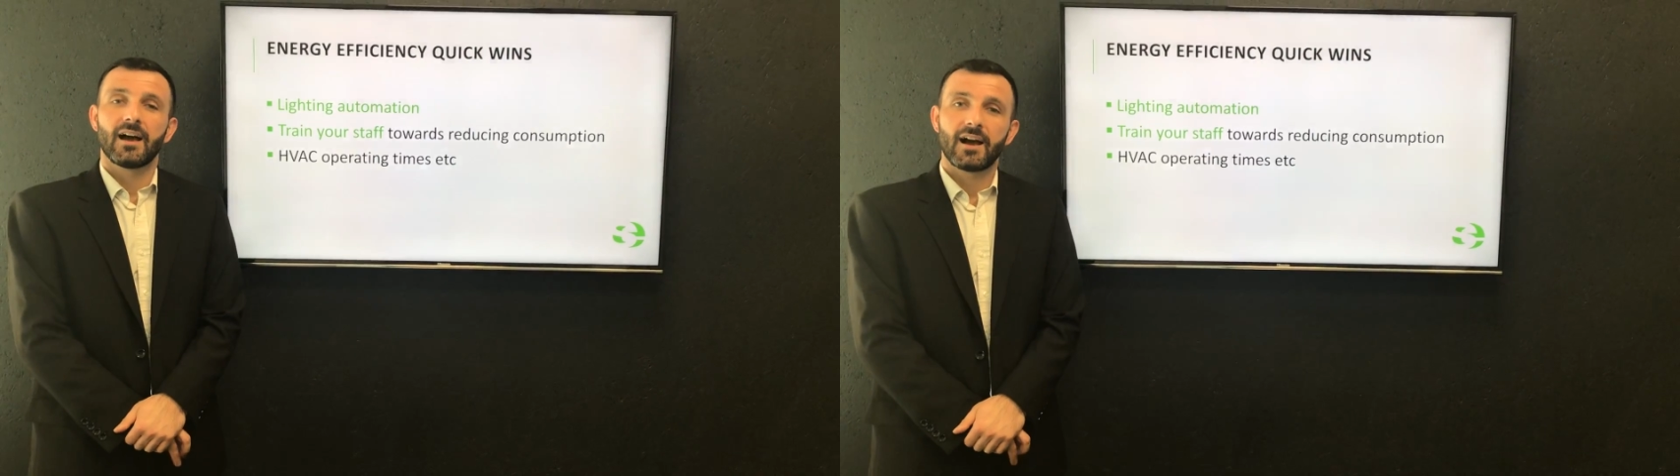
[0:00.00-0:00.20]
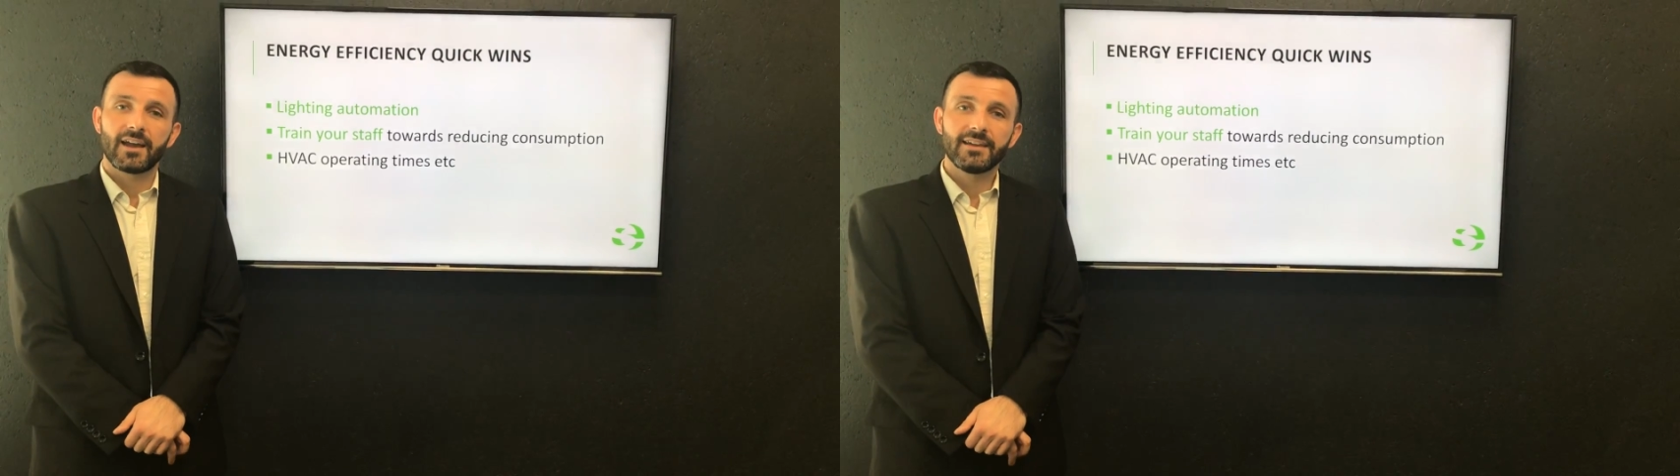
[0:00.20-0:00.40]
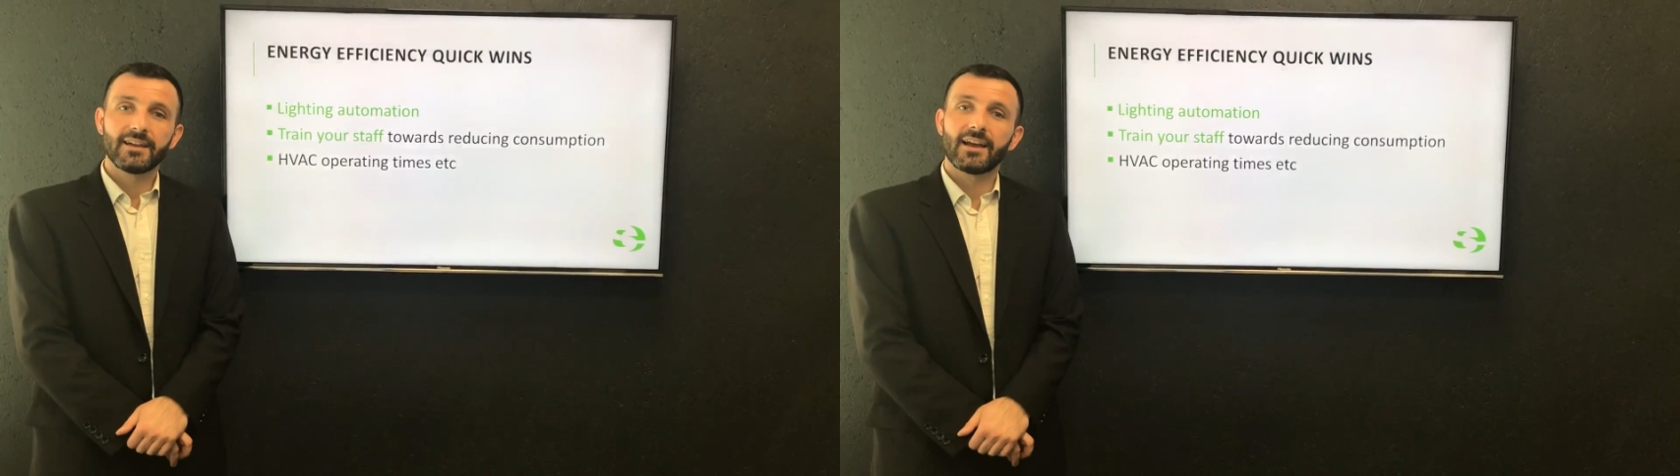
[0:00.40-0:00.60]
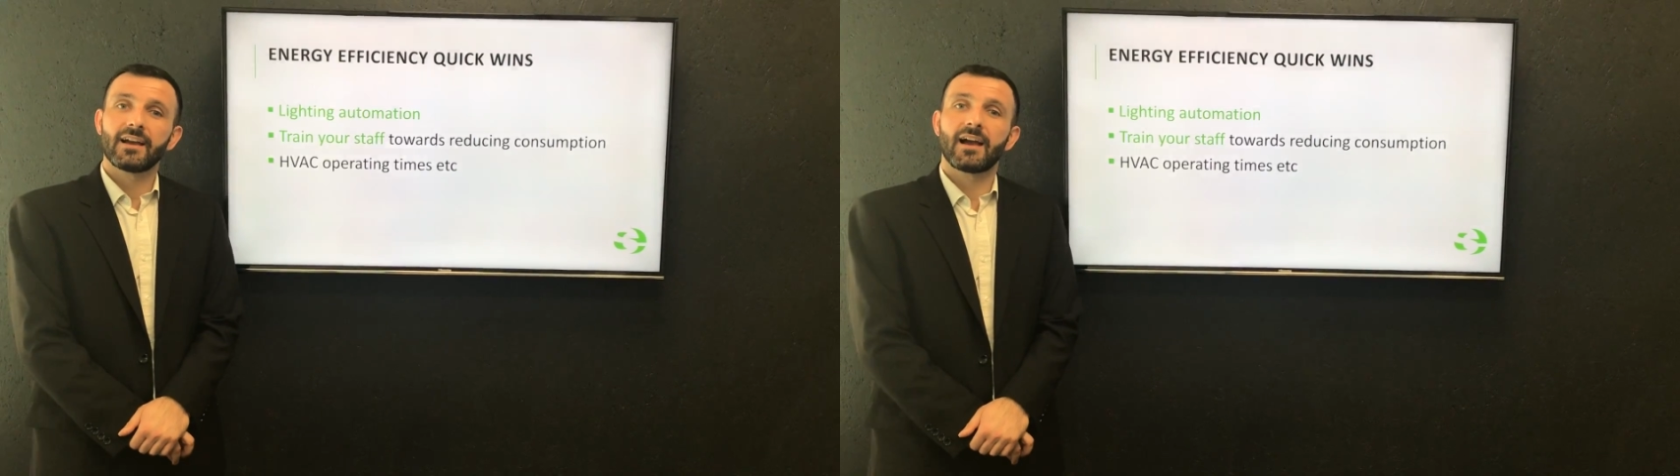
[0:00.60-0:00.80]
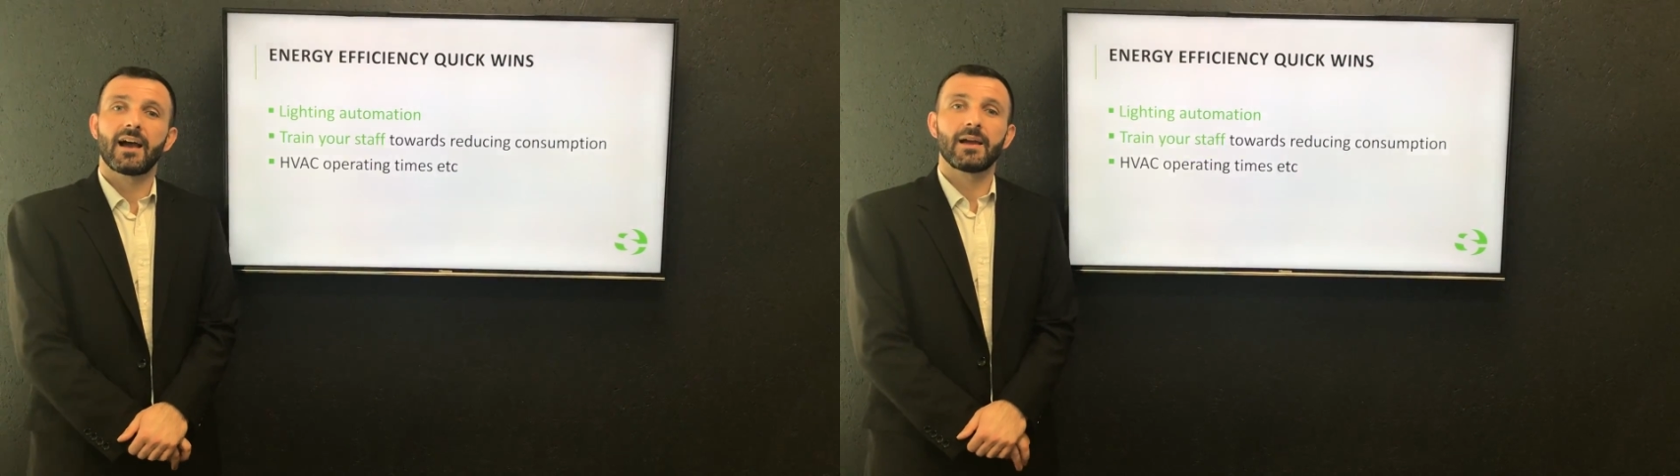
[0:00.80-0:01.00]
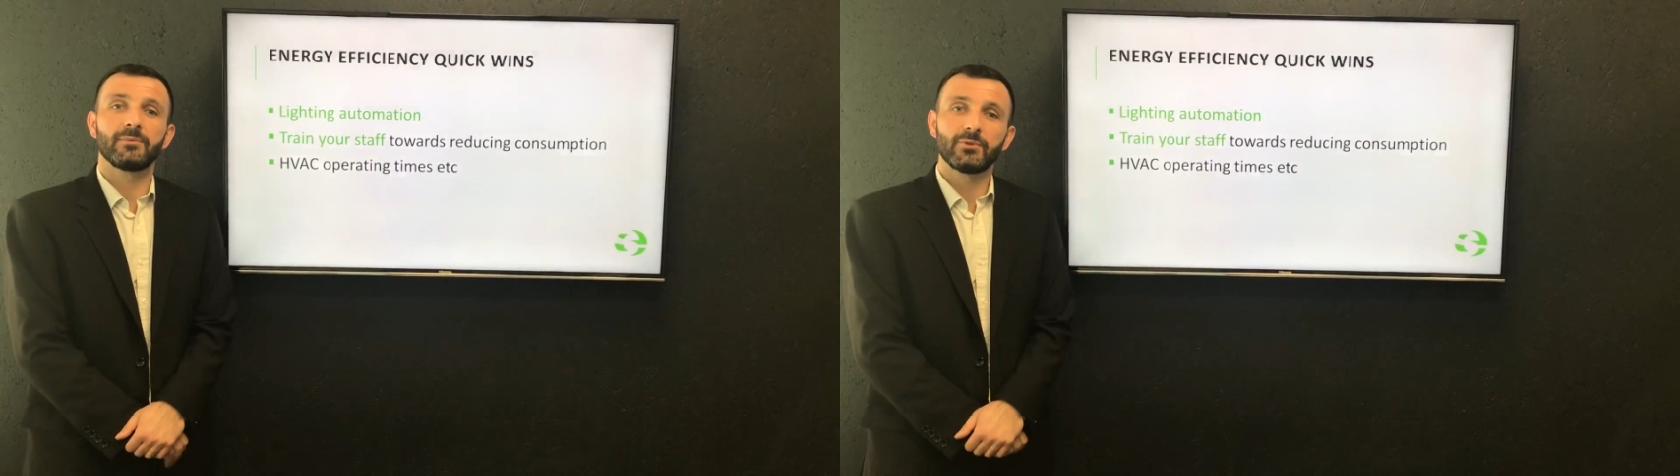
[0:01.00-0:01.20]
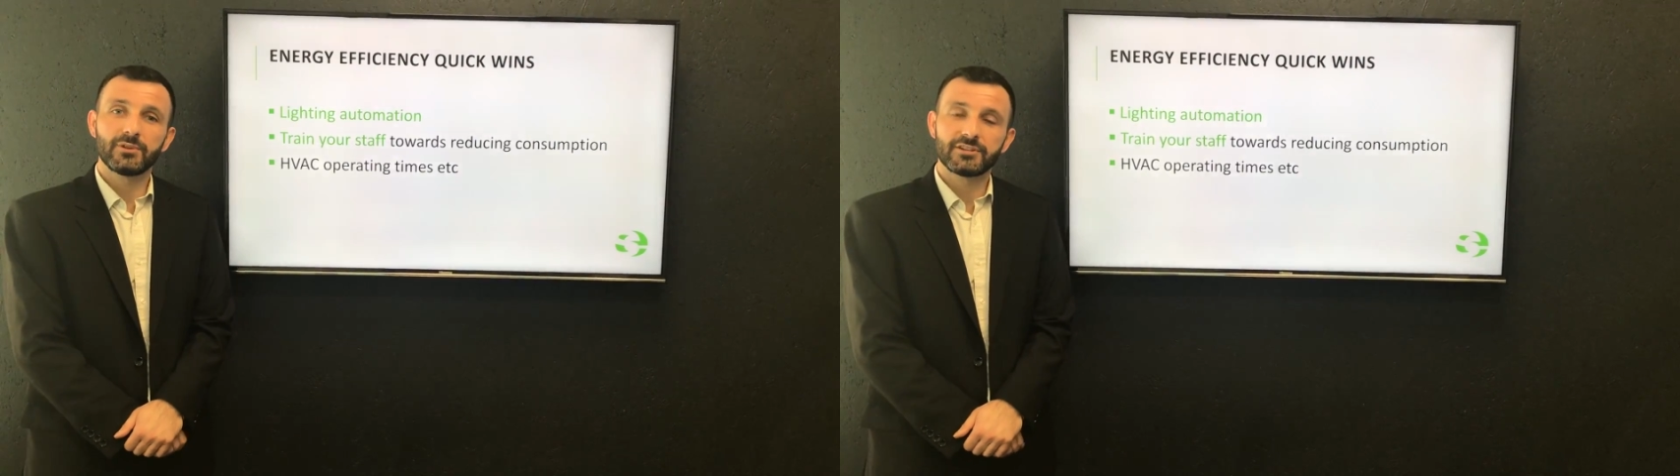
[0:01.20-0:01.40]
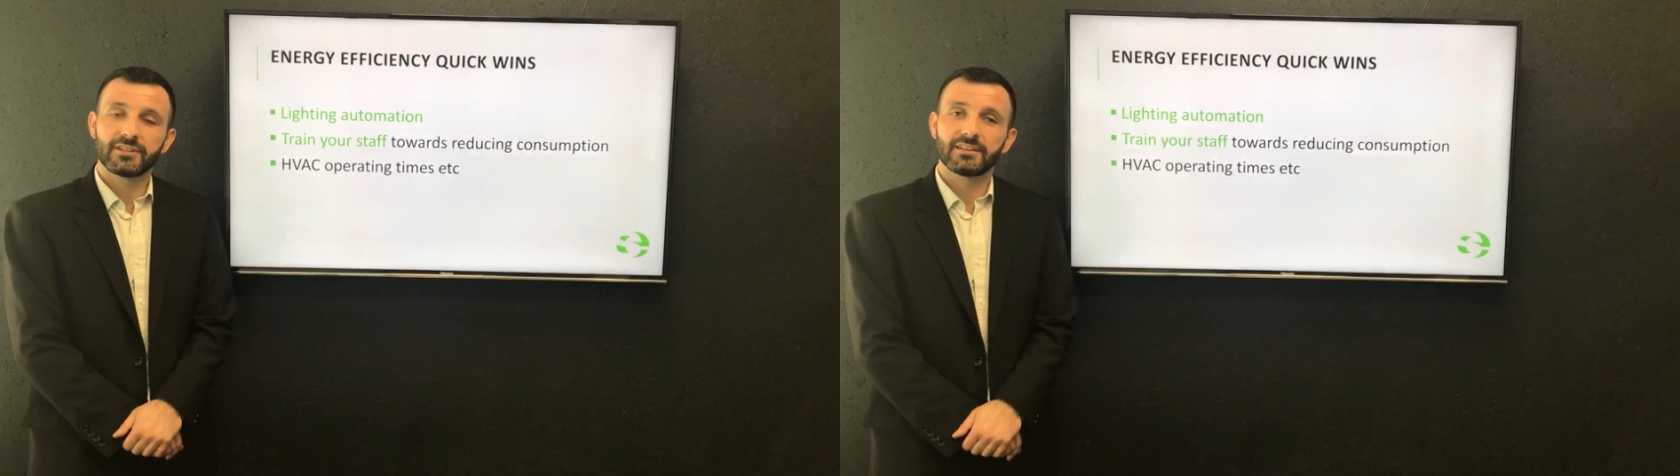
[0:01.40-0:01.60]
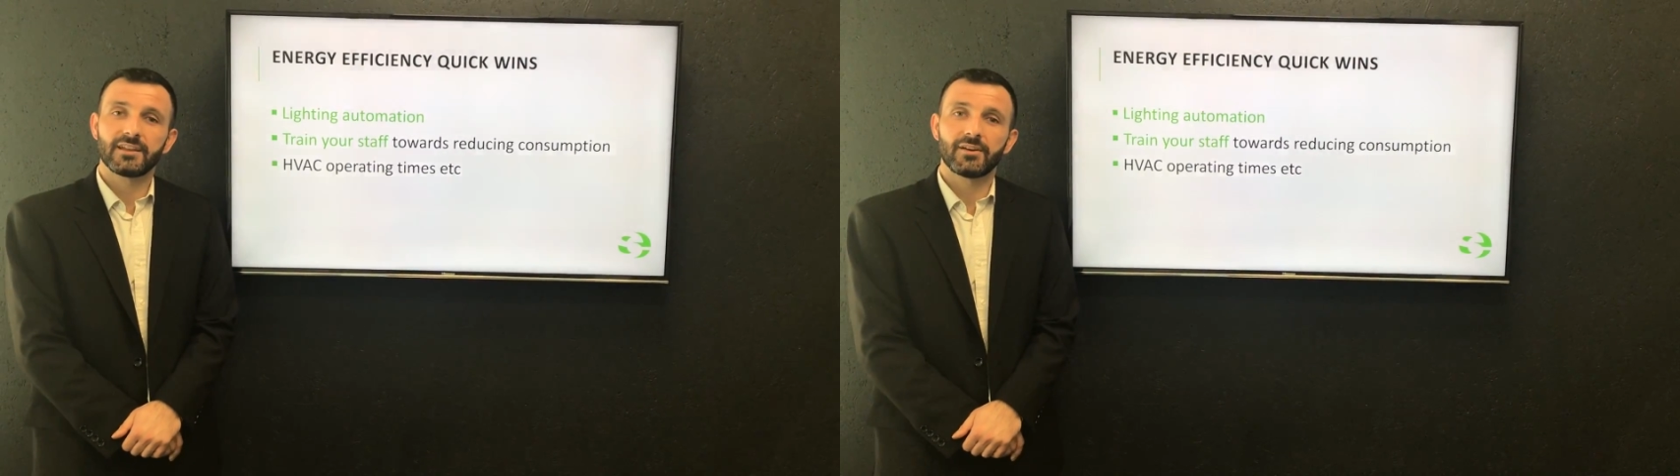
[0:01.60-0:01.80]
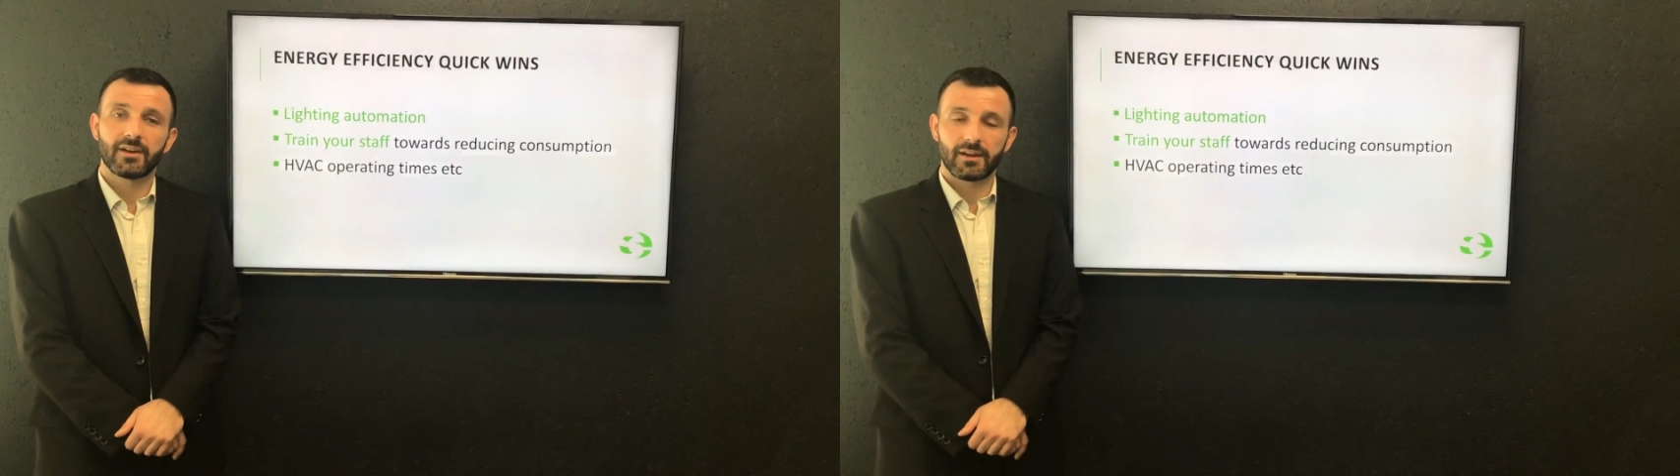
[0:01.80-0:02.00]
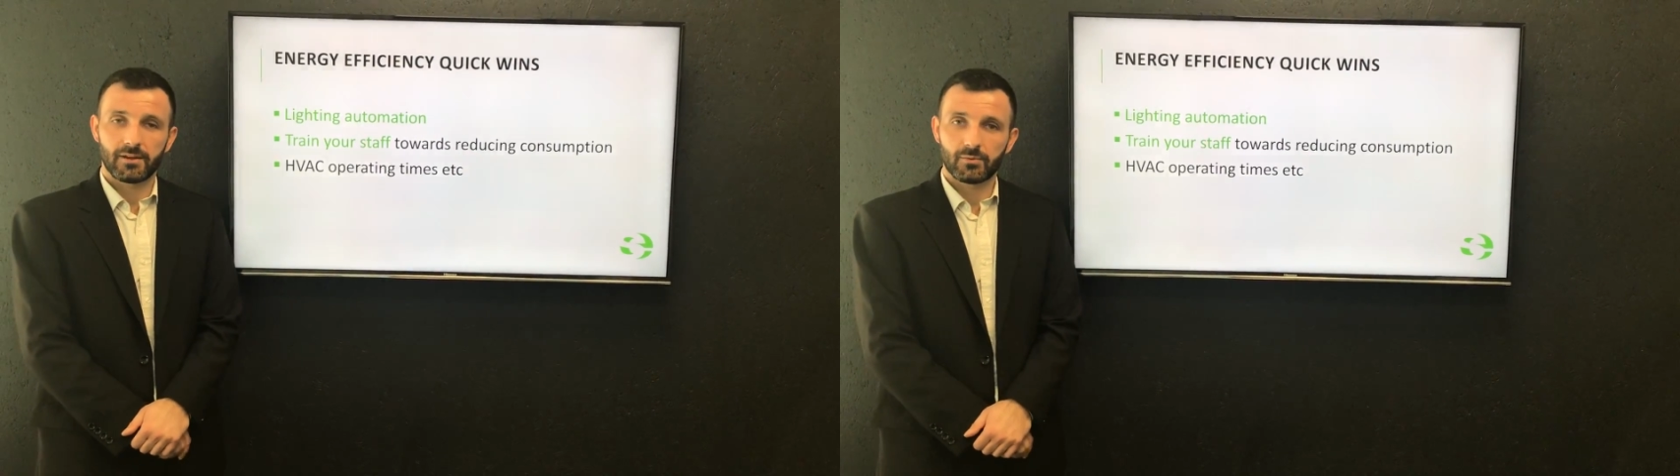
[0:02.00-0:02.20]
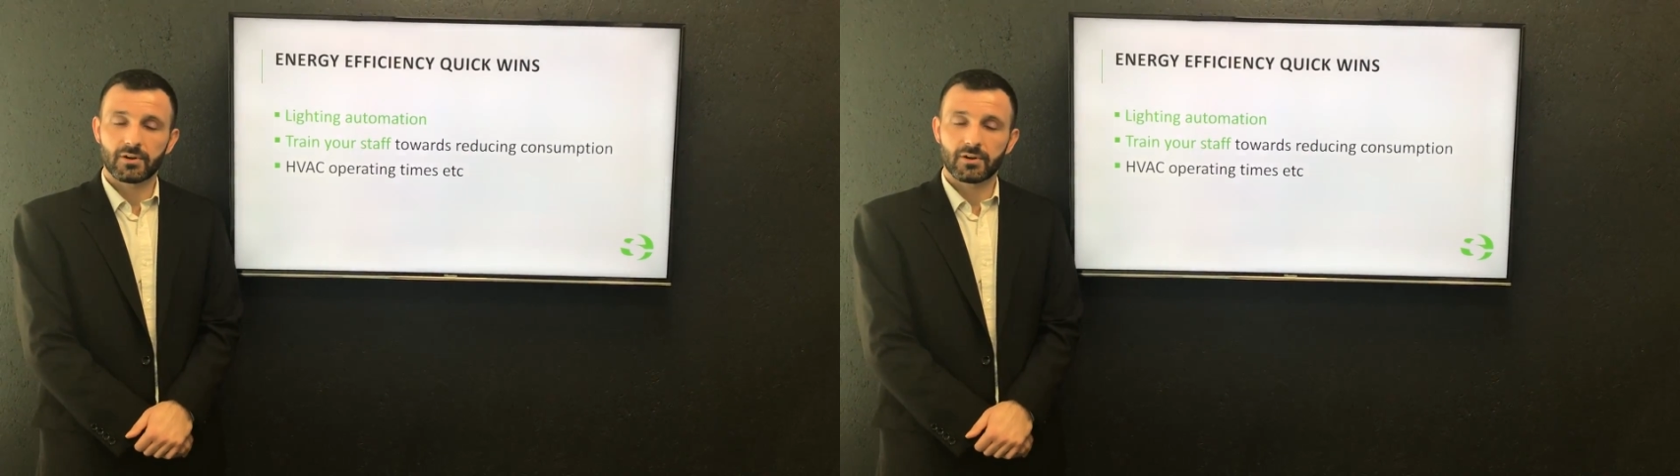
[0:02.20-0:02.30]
Hi, I'm Luigi Taddeo and I